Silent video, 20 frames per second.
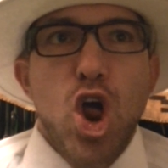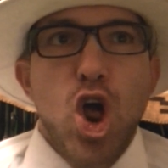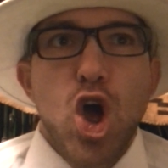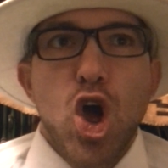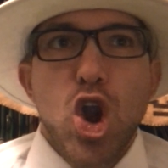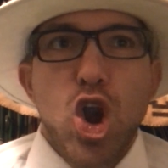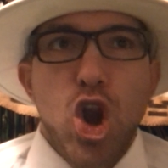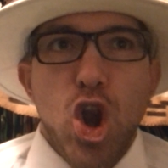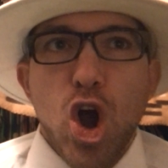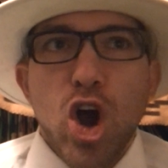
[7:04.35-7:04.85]

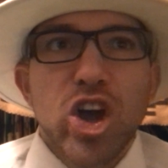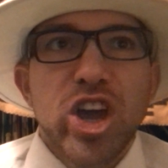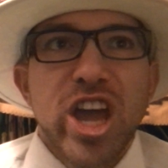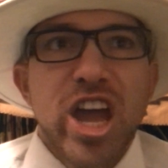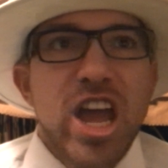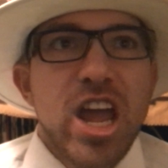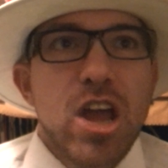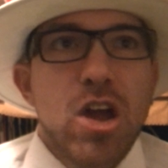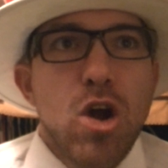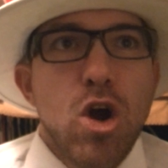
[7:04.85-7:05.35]

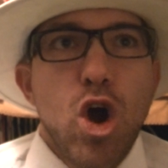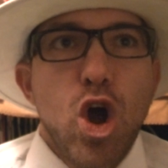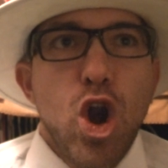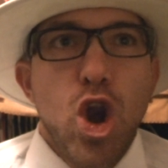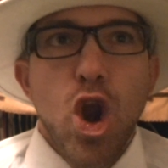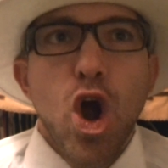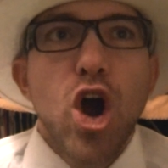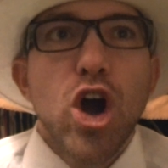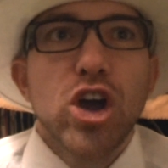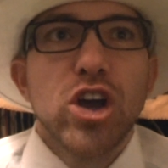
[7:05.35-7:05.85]

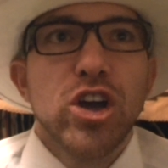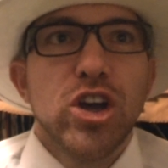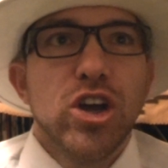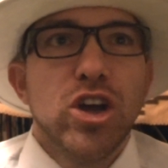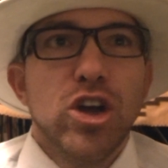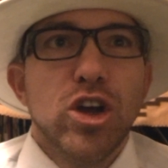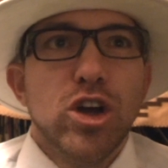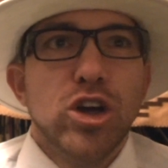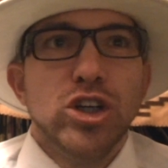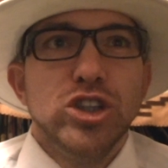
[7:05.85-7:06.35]
Locke,
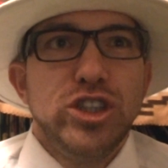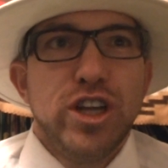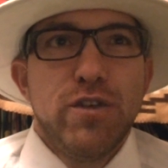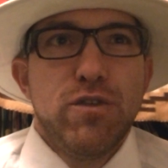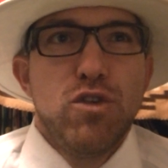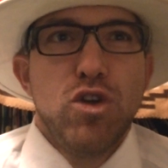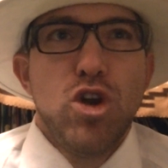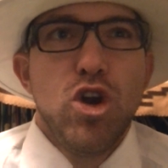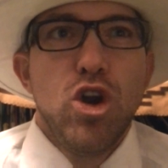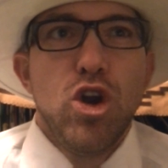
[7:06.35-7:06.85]
Jeff
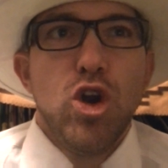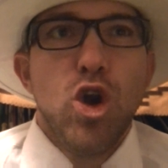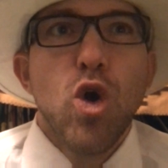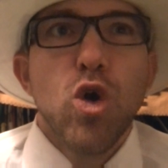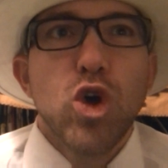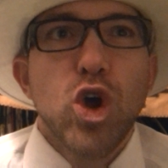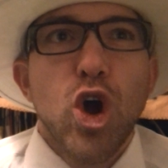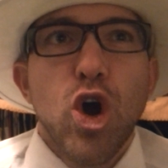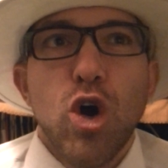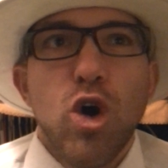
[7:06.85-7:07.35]

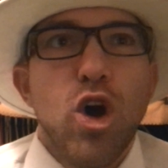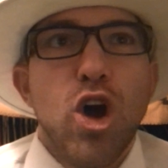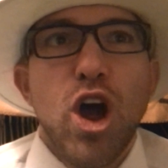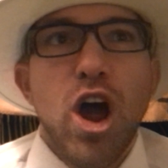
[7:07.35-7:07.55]
Loco.